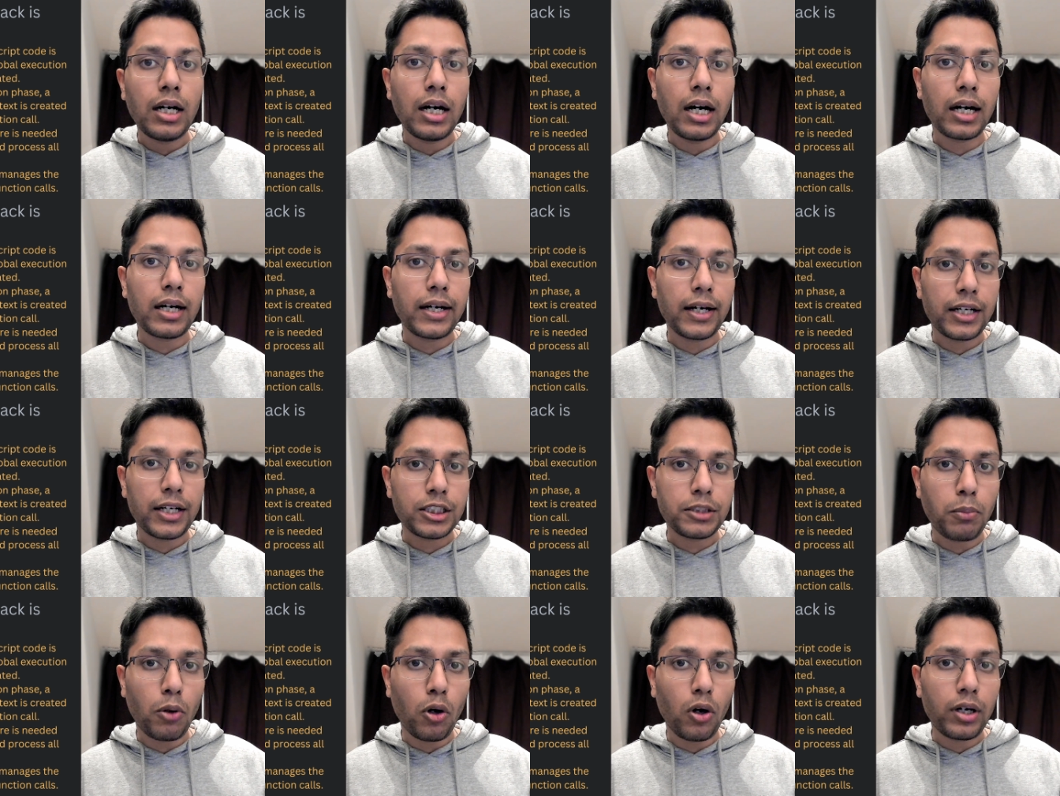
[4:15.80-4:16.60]
a
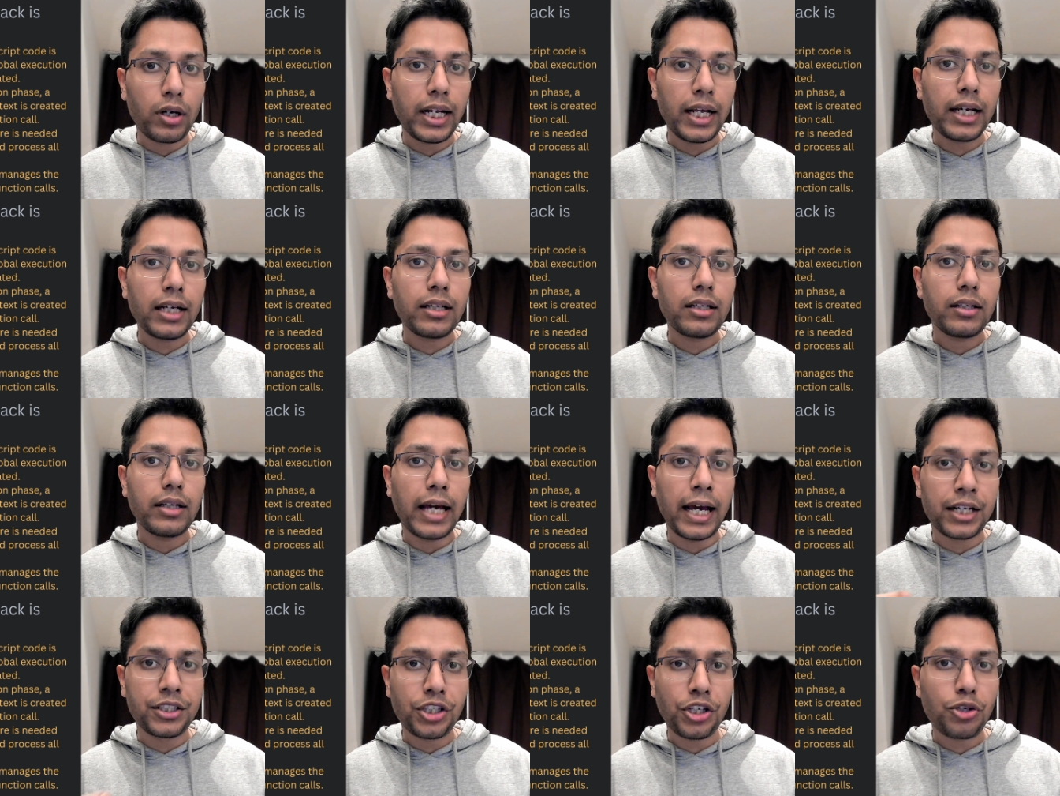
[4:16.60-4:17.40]
corresponding
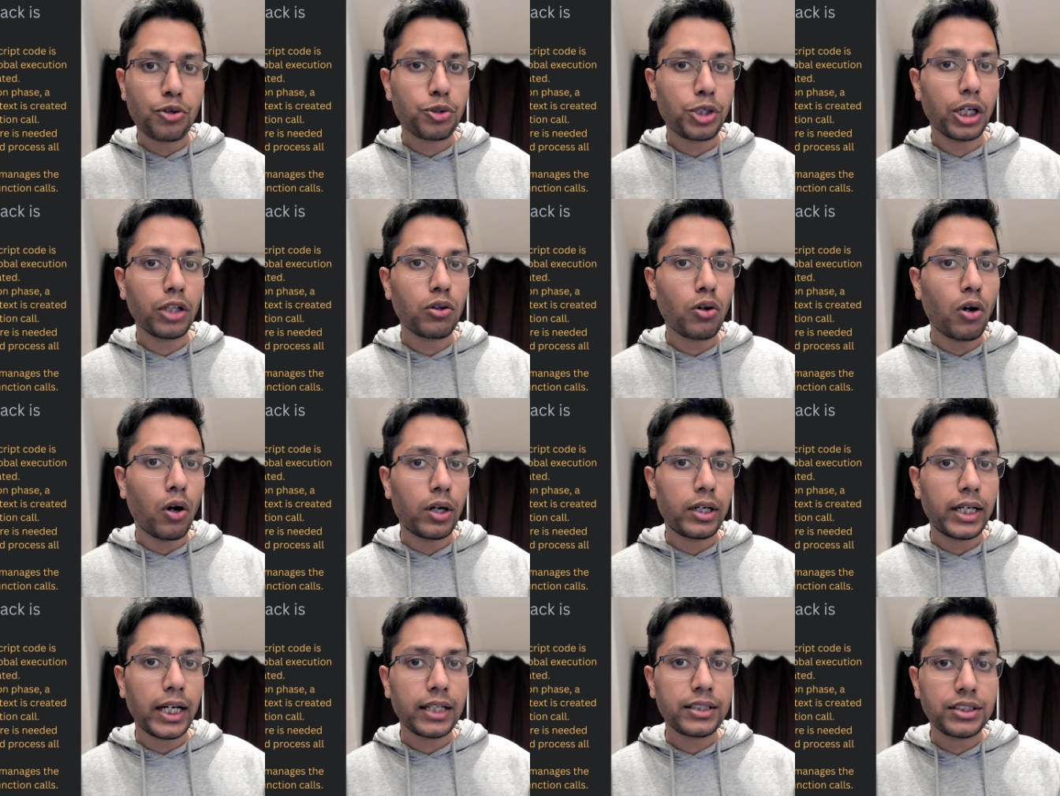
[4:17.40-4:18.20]
execution
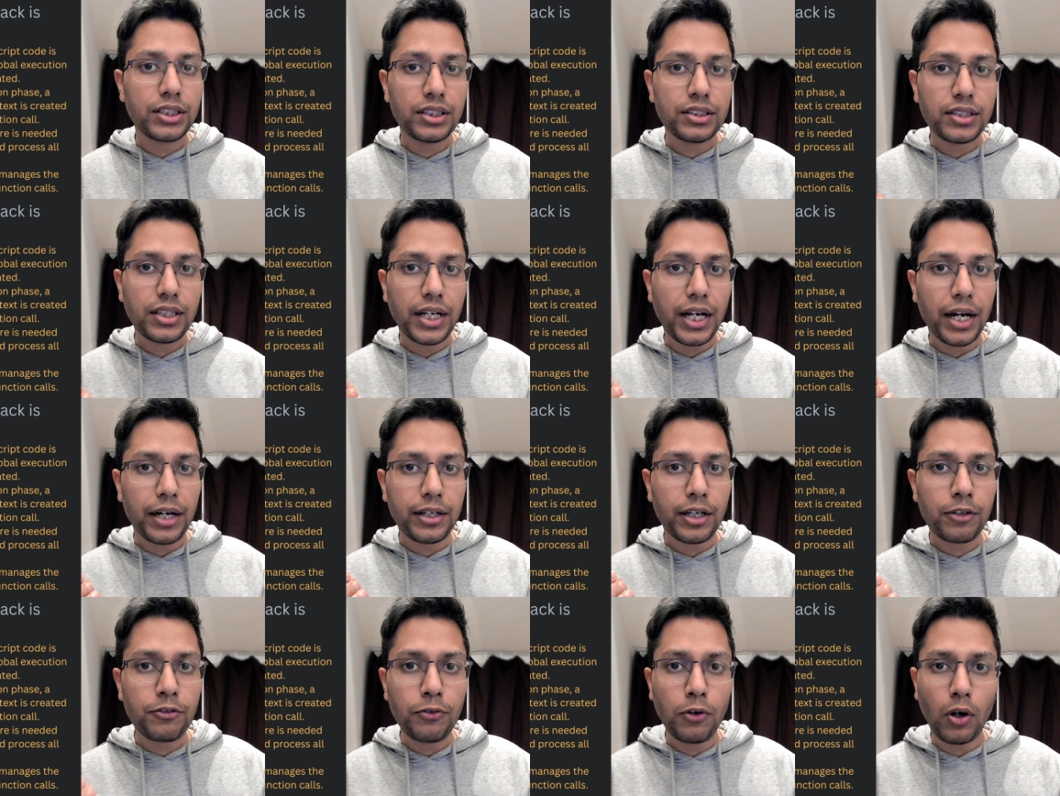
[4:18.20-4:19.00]
context is
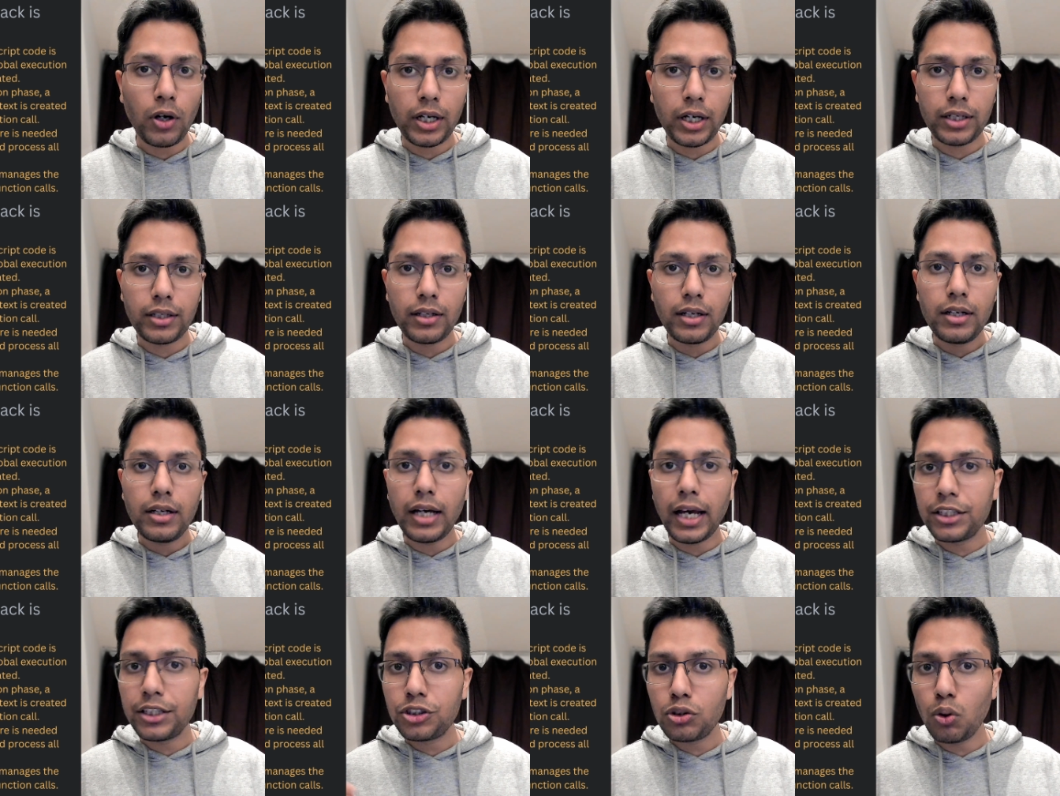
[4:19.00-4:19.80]
created for it
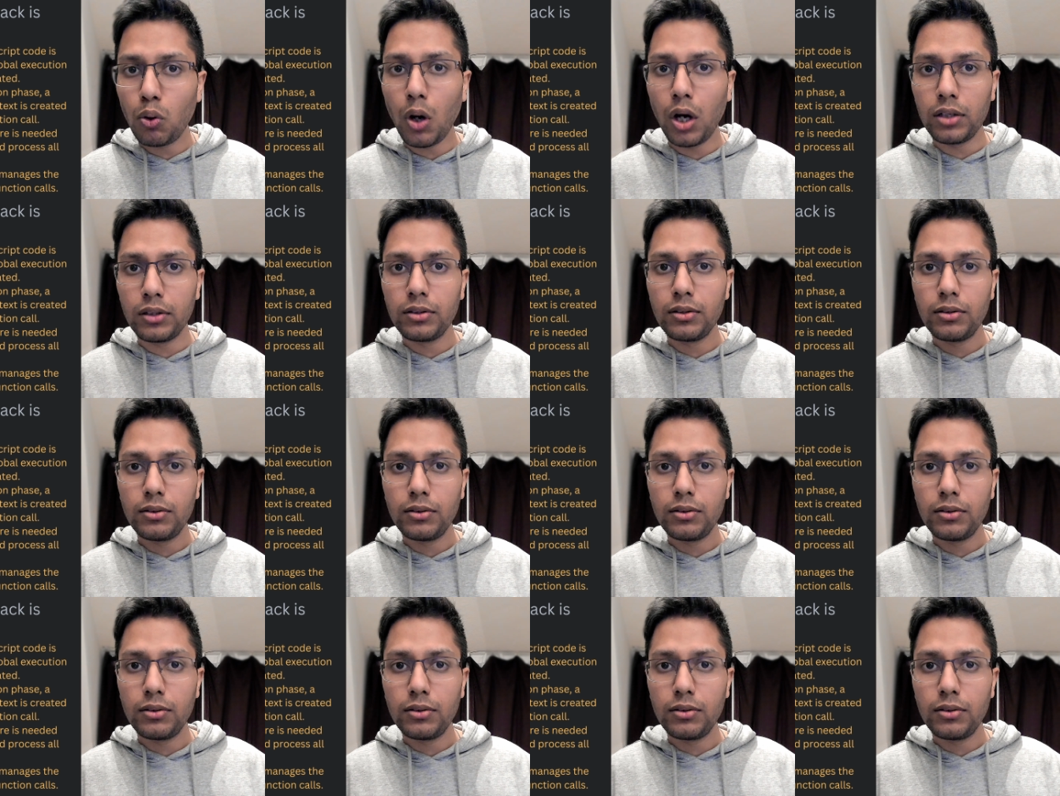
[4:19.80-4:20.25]
and so on.